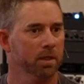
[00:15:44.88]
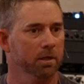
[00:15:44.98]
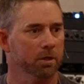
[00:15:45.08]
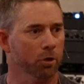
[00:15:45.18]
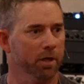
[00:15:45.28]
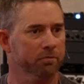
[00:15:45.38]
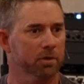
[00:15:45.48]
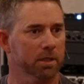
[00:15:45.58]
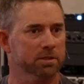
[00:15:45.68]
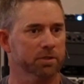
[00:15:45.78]
You know,
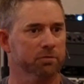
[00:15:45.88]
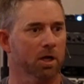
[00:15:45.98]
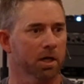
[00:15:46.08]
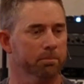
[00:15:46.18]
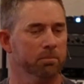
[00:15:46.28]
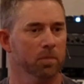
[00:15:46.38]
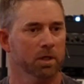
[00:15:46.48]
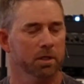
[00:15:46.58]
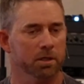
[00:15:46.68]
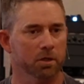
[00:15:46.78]
as if God,
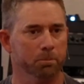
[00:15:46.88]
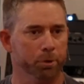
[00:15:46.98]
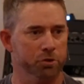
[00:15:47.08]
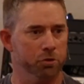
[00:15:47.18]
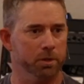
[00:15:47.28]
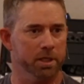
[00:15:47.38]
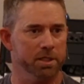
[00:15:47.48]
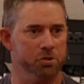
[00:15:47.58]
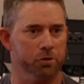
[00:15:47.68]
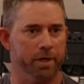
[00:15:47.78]
you know, put you in an
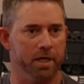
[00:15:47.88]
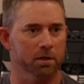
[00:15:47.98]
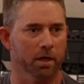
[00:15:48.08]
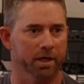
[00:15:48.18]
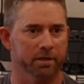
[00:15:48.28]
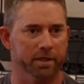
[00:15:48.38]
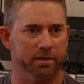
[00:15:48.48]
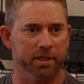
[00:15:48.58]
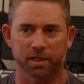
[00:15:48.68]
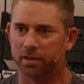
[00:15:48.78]
Easter egg hunt, and at
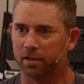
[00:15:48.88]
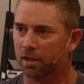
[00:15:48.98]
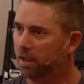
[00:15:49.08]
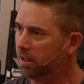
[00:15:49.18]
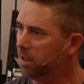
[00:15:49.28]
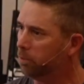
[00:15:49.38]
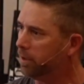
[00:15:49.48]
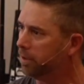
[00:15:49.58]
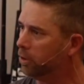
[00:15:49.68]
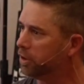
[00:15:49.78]
the end of the hunt, He
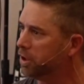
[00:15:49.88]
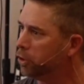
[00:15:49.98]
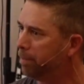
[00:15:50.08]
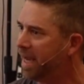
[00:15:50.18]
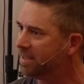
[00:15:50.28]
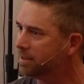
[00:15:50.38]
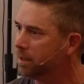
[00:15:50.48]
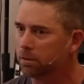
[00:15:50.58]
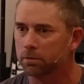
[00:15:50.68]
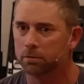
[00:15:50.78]
wanted to look in your basket.